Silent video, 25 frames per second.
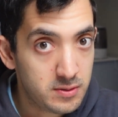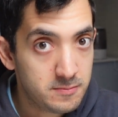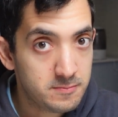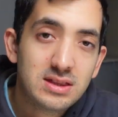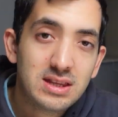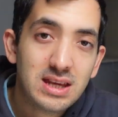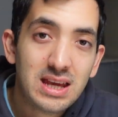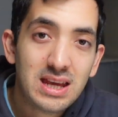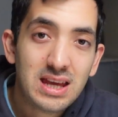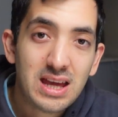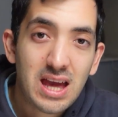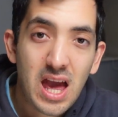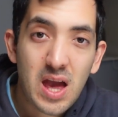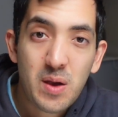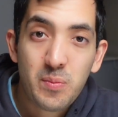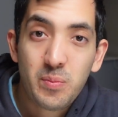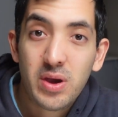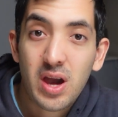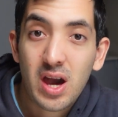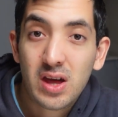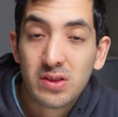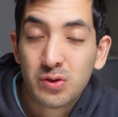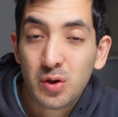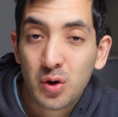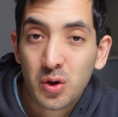The
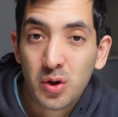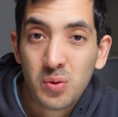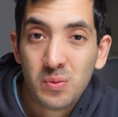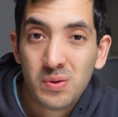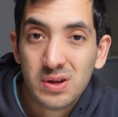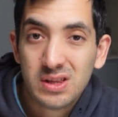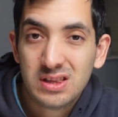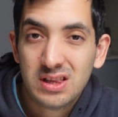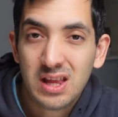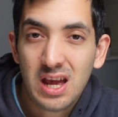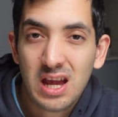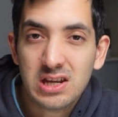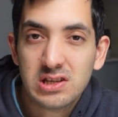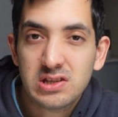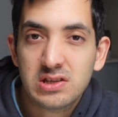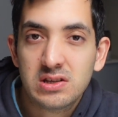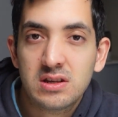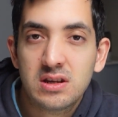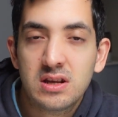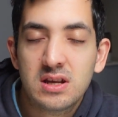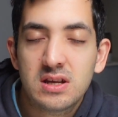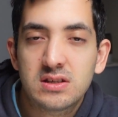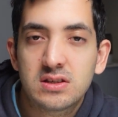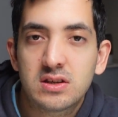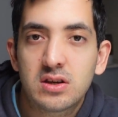API
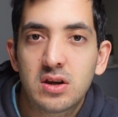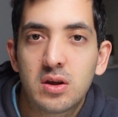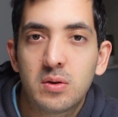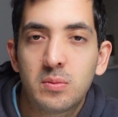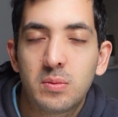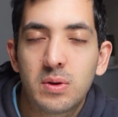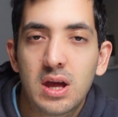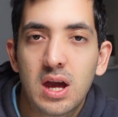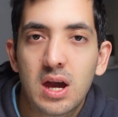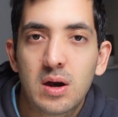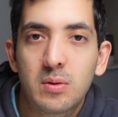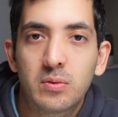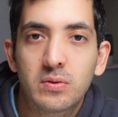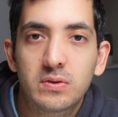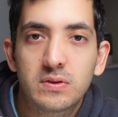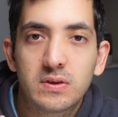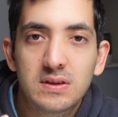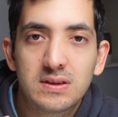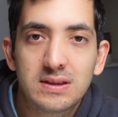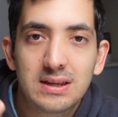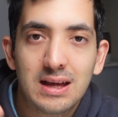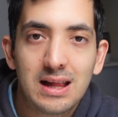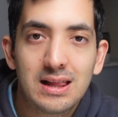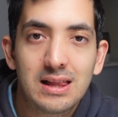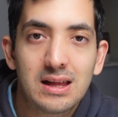documentation is going to be able to
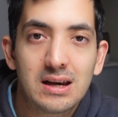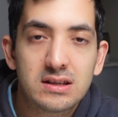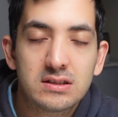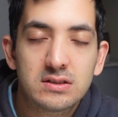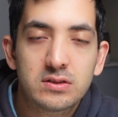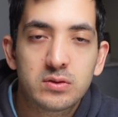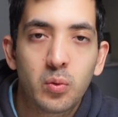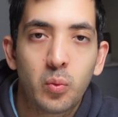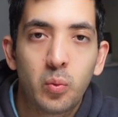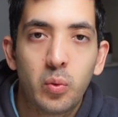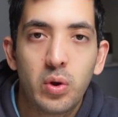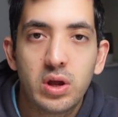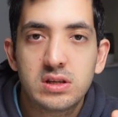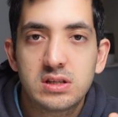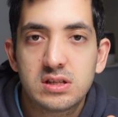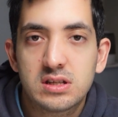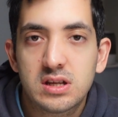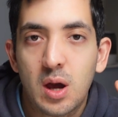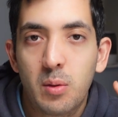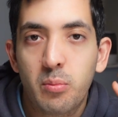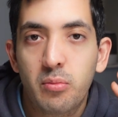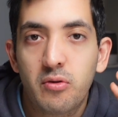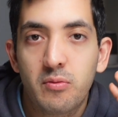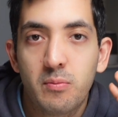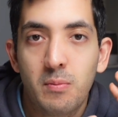tell us which
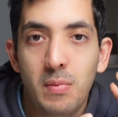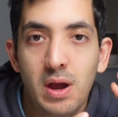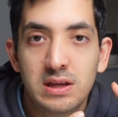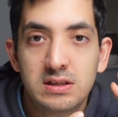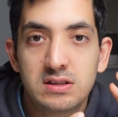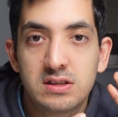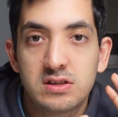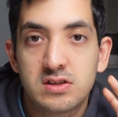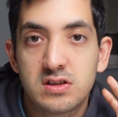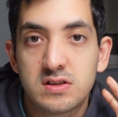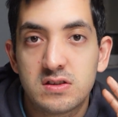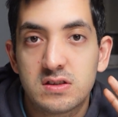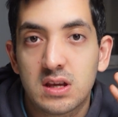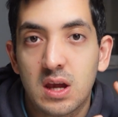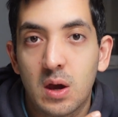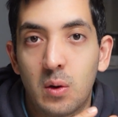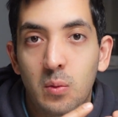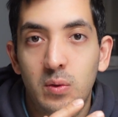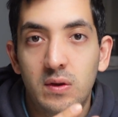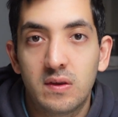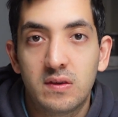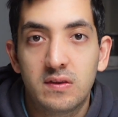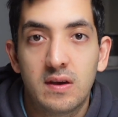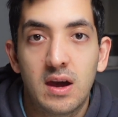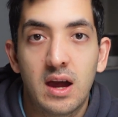type of messages can
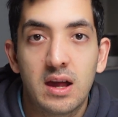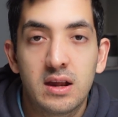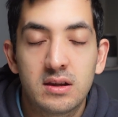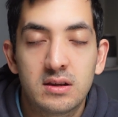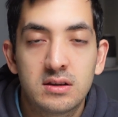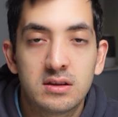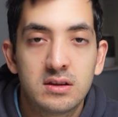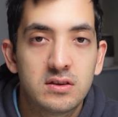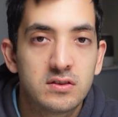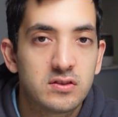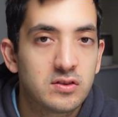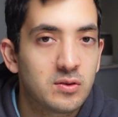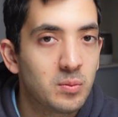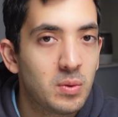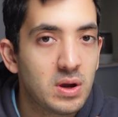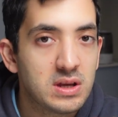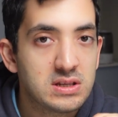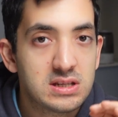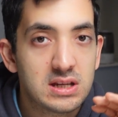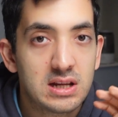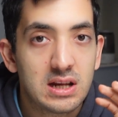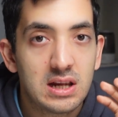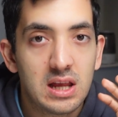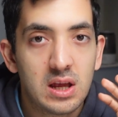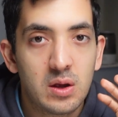we send, so
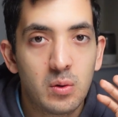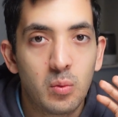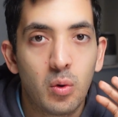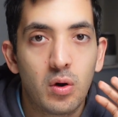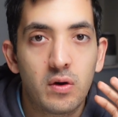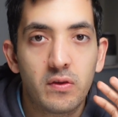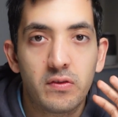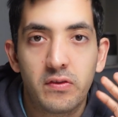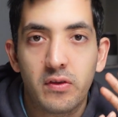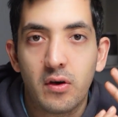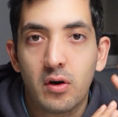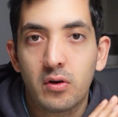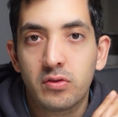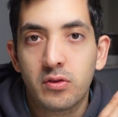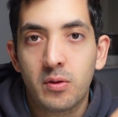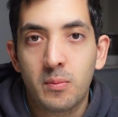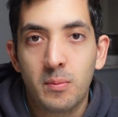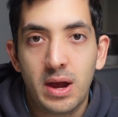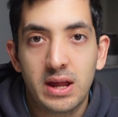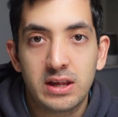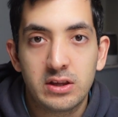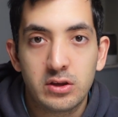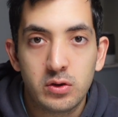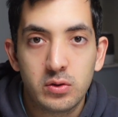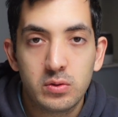basically what's on the
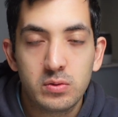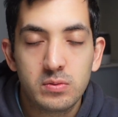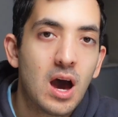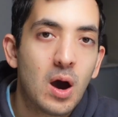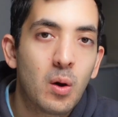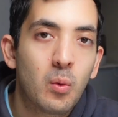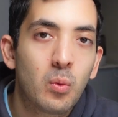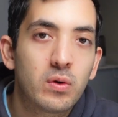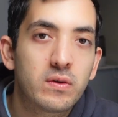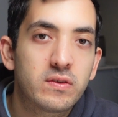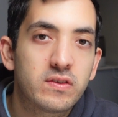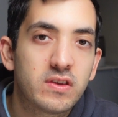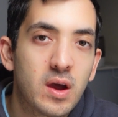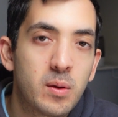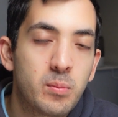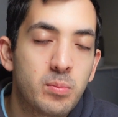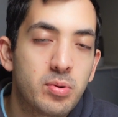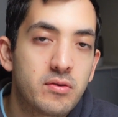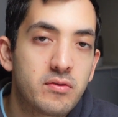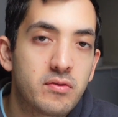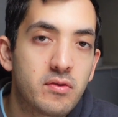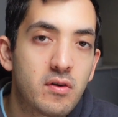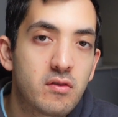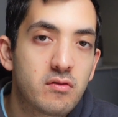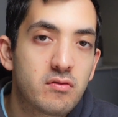menu, and what type
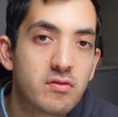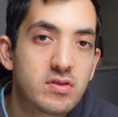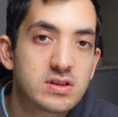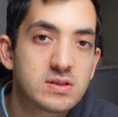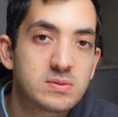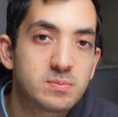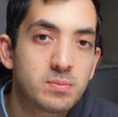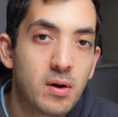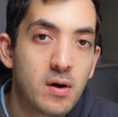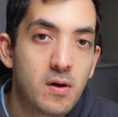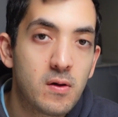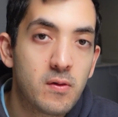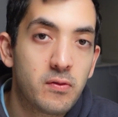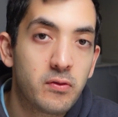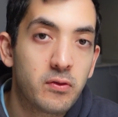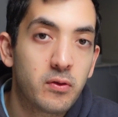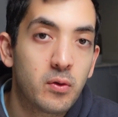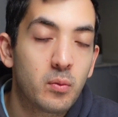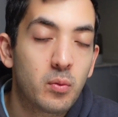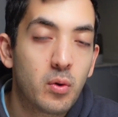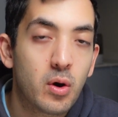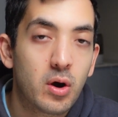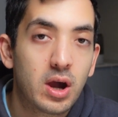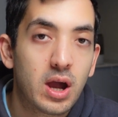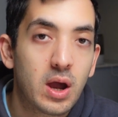of response, so
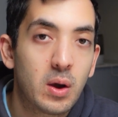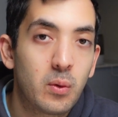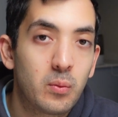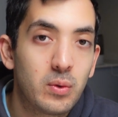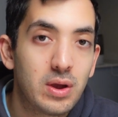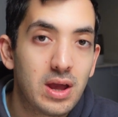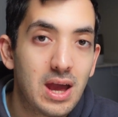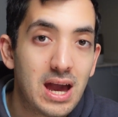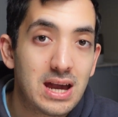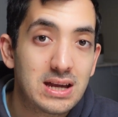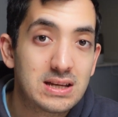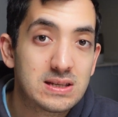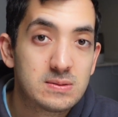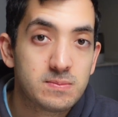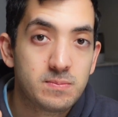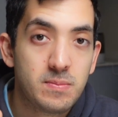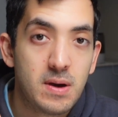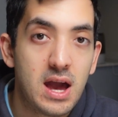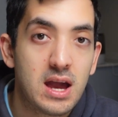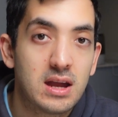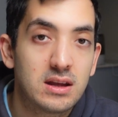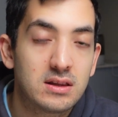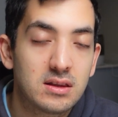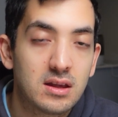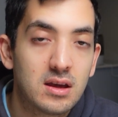what can we
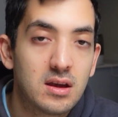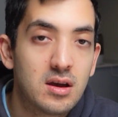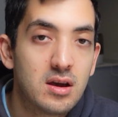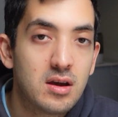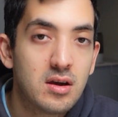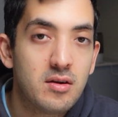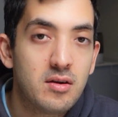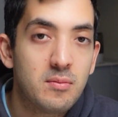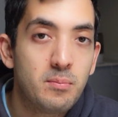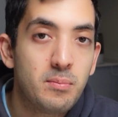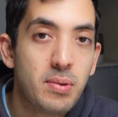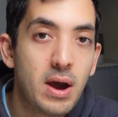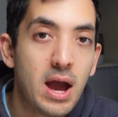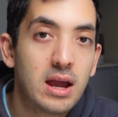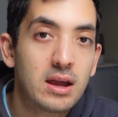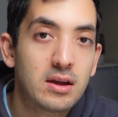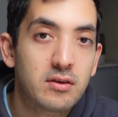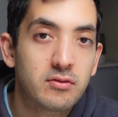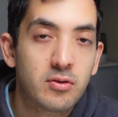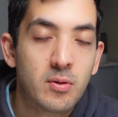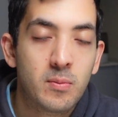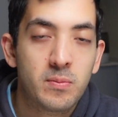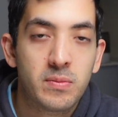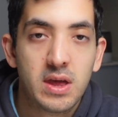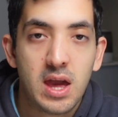expect back
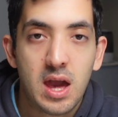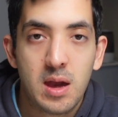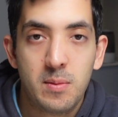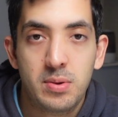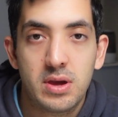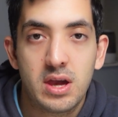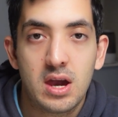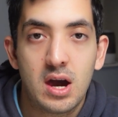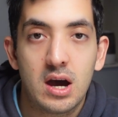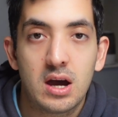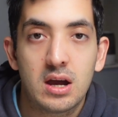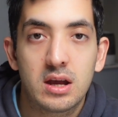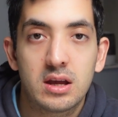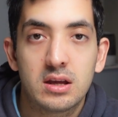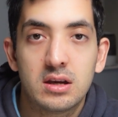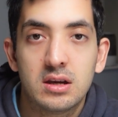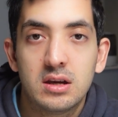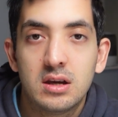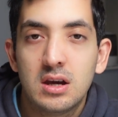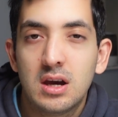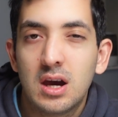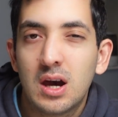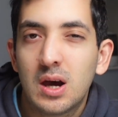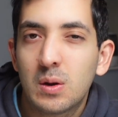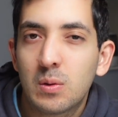from the API,
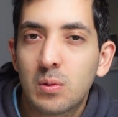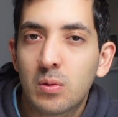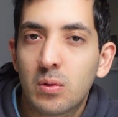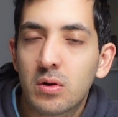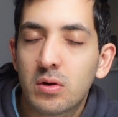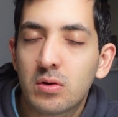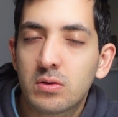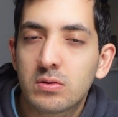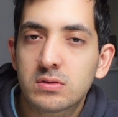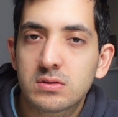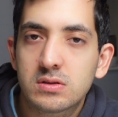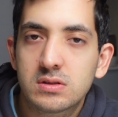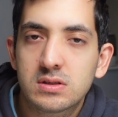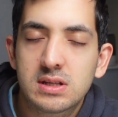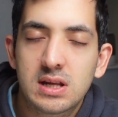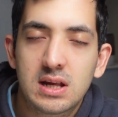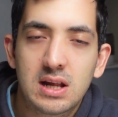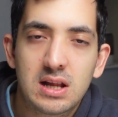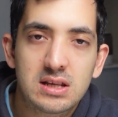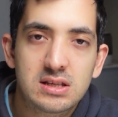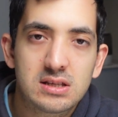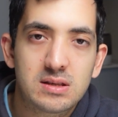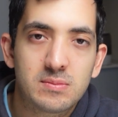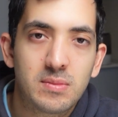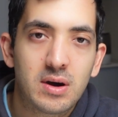and it will also
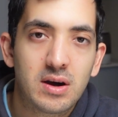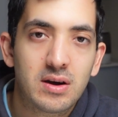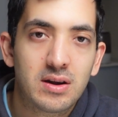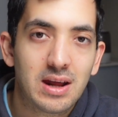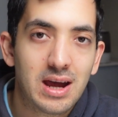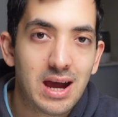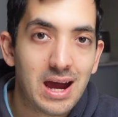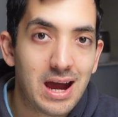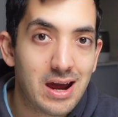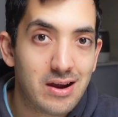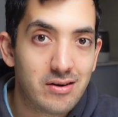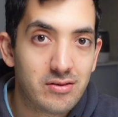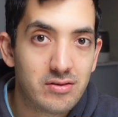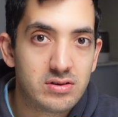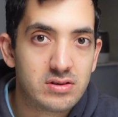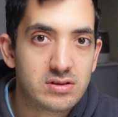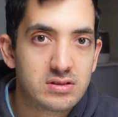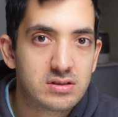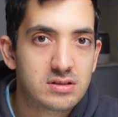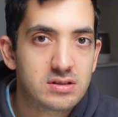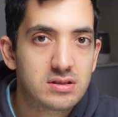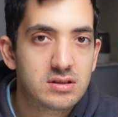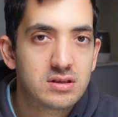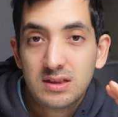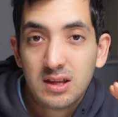tell us about
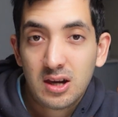errors.